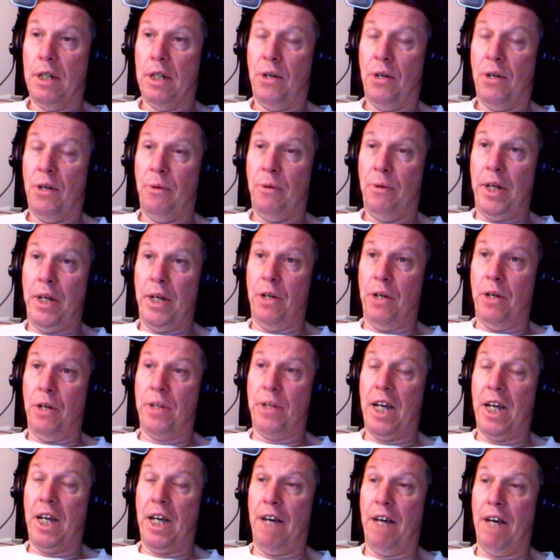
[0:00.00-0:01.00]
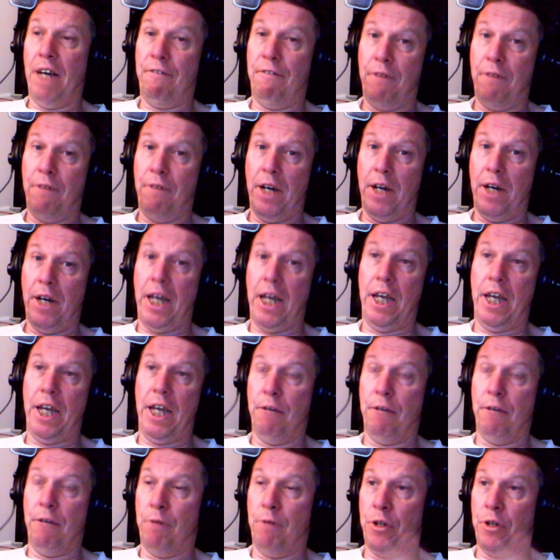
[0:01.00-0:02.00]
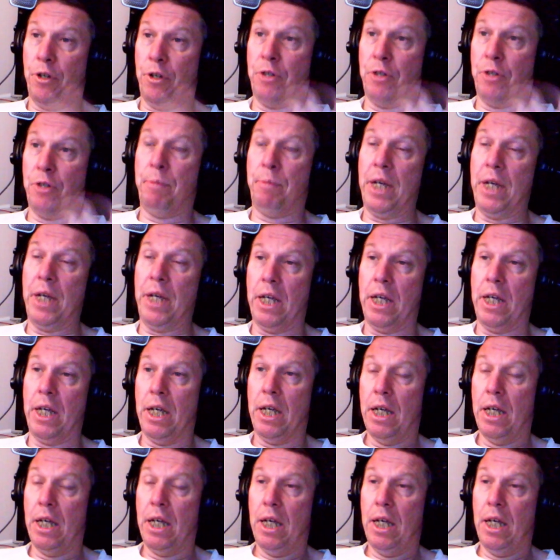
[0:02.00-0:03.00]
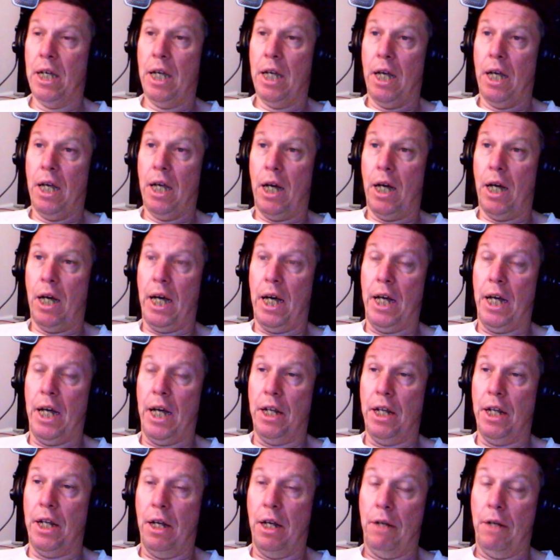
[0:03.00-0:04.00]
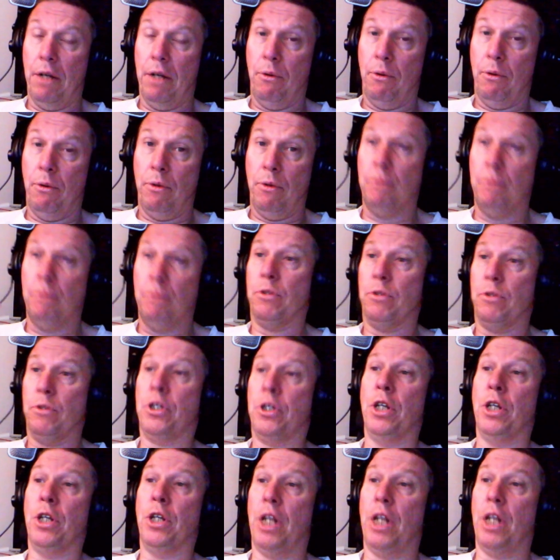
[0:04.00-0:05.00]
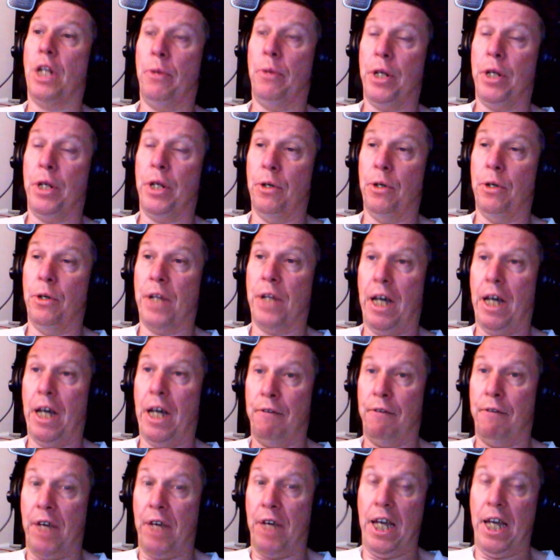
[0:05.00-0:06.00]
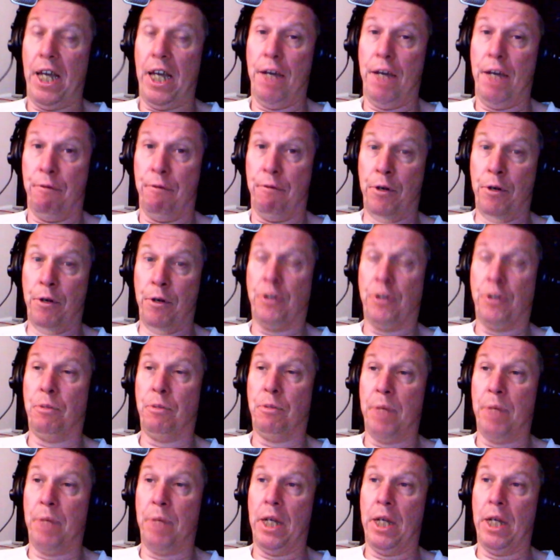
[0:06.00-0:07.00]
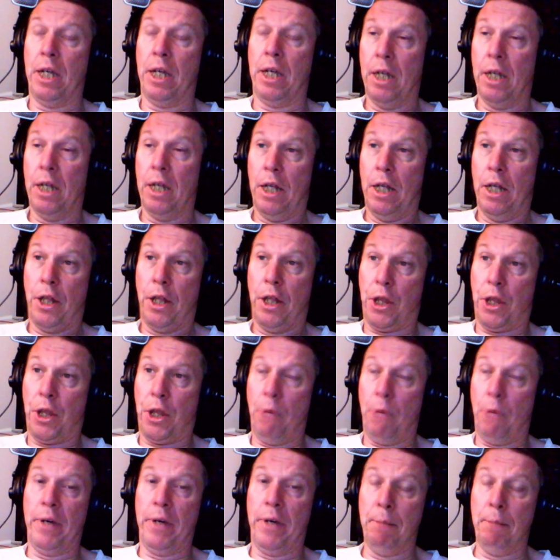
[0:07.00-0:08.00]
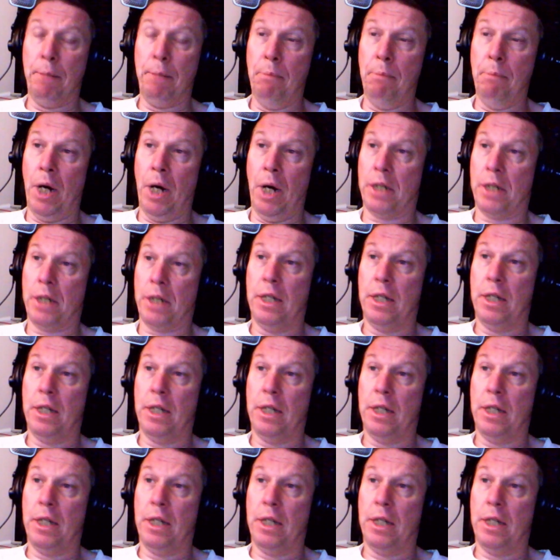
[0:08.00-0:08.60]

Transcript: We don't have A versus B. And certainly we don't have A versus B throwing mud